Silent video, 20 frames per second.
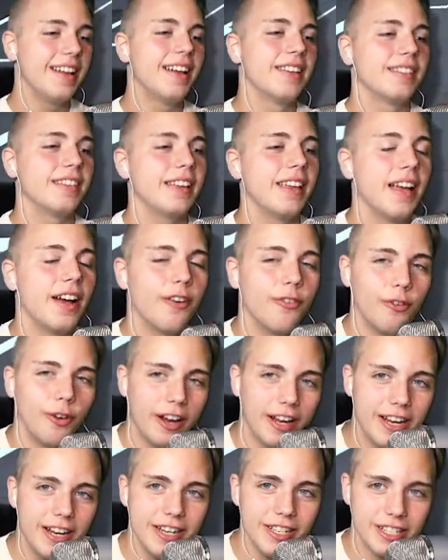So yeah,
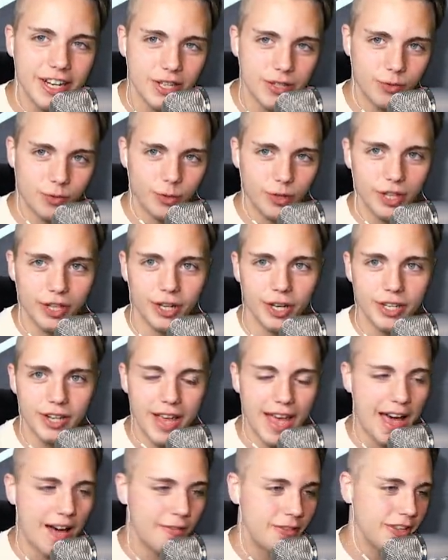range is really good
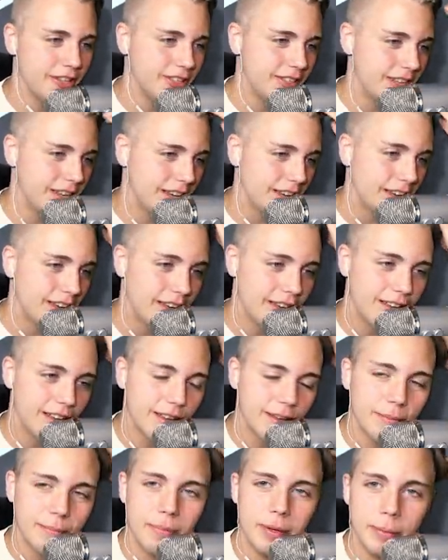to have in this thing.
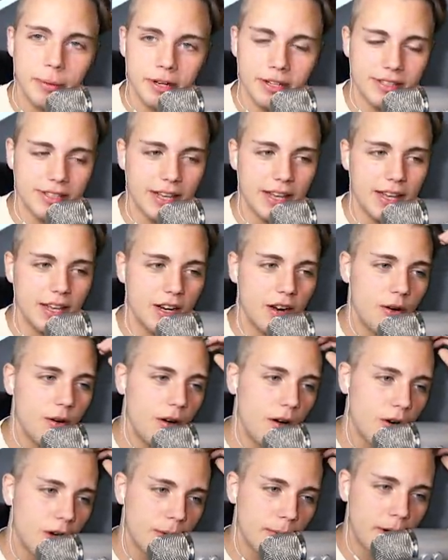People could say, you know,
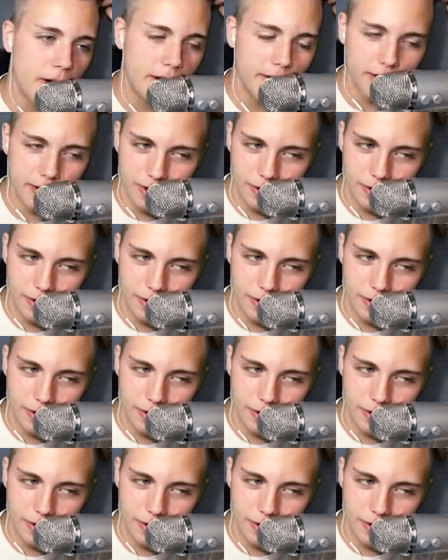oh, come on,